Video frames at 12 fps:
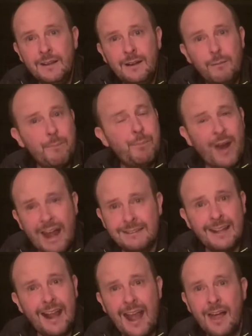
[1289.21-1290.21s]
We prayed
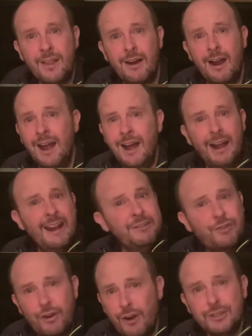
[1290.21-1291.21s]
together and he
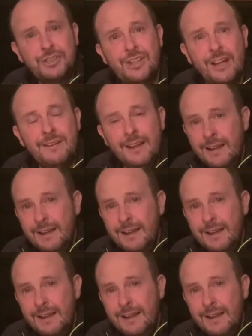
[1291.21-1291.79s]
trusted